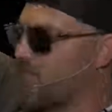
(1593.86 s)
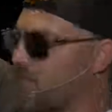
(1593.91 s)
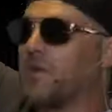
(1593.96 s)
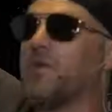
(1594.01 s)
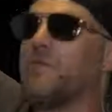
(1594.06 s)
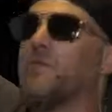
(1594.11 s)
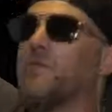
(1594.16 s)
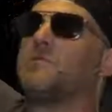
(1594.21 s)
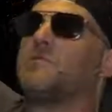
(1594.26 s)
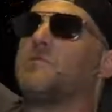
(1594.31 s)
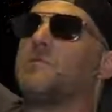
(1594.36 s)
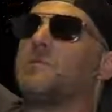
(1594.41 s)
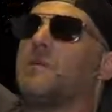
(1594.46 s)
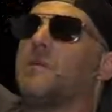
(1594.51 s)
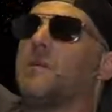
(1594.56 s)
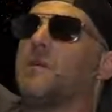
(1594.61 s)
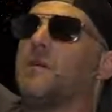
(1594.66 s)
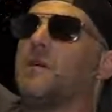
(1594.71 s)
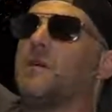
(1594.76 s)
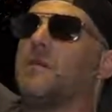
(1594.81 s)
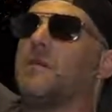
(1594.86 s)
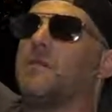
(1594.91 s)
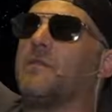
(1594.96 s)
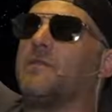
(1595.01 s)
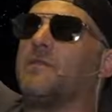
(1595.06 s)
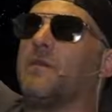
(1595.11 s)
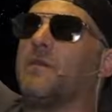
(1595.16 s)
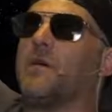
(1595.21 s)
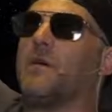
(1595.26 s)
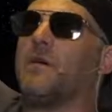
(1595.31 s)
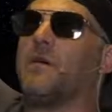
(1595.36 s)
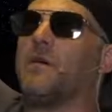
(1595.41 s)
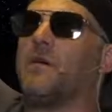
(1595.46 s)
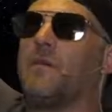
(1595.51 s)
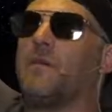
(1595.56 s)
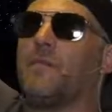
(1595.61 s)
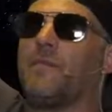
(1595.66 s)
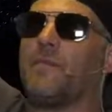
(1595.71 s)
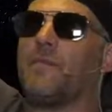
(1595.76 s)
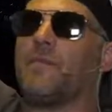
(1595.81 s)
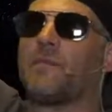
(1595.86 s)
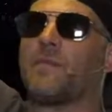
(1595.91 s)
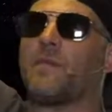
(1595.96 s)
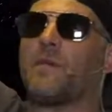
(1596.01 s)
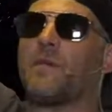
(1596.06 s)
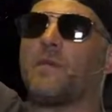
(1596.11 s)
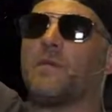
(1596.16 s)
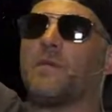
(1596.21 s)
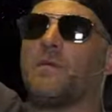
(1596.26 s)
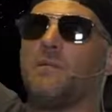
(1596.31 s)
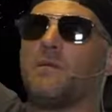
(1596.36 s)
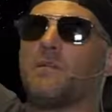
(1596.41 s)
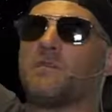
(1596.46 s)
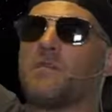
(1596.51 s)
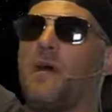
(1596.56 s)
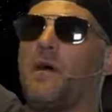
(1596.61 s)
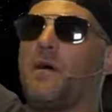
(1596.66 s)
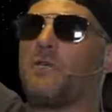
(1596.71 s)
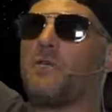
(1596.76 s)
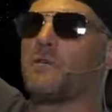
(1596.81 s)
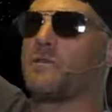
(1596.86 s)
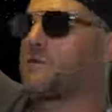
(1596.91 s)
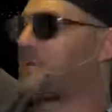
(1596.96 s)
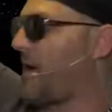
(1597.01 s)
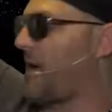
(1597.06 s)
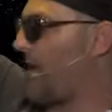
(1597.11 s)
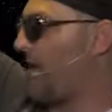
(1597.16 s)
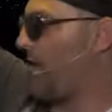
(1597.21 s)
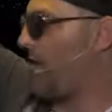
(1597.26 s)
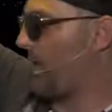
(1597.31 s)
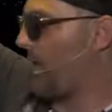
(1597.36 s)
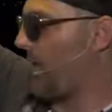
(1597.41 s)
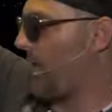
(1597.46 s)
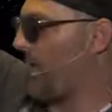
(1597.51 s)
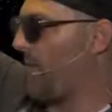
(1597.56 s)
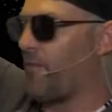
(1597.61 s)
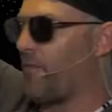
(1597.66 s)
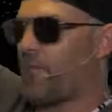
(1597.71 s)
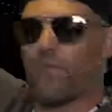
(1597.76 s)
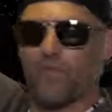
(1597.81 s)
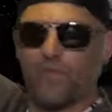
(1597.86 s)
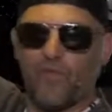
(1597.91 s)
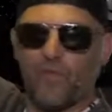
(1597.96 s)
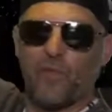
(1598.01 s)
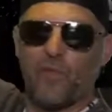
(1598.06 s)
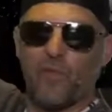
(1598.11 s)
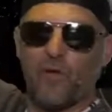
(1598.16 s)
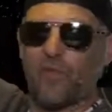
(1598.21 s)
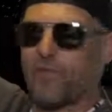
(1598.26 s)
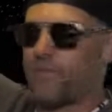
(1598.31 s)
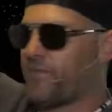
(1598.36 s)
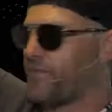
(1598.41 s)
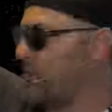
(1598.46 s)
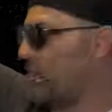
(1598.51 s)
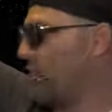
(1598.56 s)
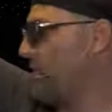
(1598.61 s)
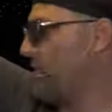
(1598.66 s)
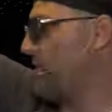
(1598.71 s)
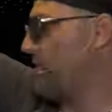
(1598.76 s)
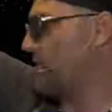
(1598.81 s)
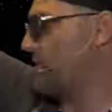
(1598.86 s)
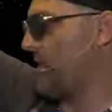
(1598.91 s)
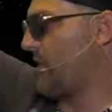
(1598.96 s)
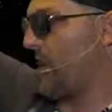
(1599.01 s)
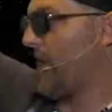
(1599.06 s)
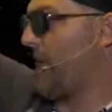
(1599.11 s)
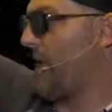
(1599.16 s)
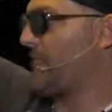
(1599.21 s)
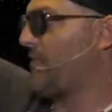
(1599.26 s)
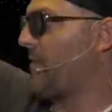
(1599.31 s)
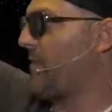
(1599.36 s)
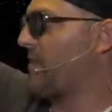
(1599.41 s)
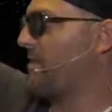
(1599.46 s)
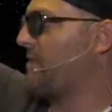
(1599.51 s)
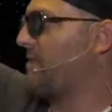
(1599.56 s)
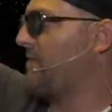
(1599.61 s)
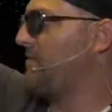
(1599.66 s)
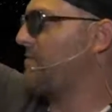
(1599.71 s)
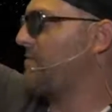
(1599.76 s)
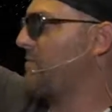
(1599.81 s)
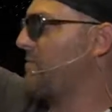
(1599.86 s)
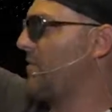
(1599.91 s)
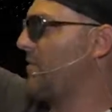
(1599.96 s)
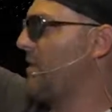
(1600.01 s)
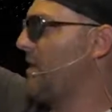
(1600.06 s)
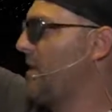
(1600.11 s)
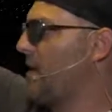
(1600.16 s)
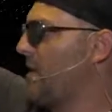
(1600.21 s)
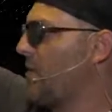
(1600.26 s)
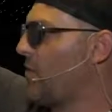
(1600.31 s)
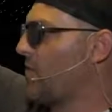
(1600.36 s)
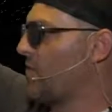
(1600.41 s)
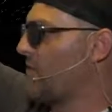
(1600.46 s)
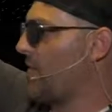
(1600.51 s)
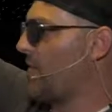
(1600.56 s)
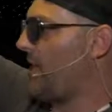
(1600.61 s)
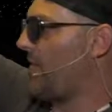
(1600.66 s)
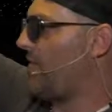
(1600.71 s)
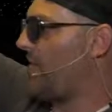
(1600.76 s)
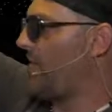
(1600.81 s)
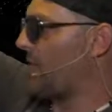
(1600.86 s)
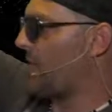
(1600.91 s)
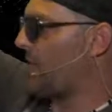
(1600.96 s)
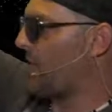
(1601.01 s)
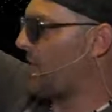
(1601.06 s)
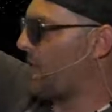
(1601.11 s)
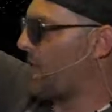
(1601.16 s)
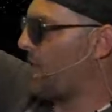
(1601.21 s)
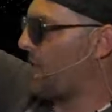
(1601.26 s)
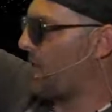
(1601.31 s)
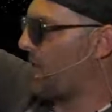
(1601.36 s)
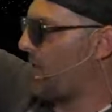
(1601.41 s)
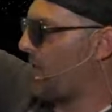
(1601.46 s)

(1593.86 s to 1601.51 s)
they used the Mattel style, right, from the toys and from the TV show. Of course, Dolph Lundgren, Courtney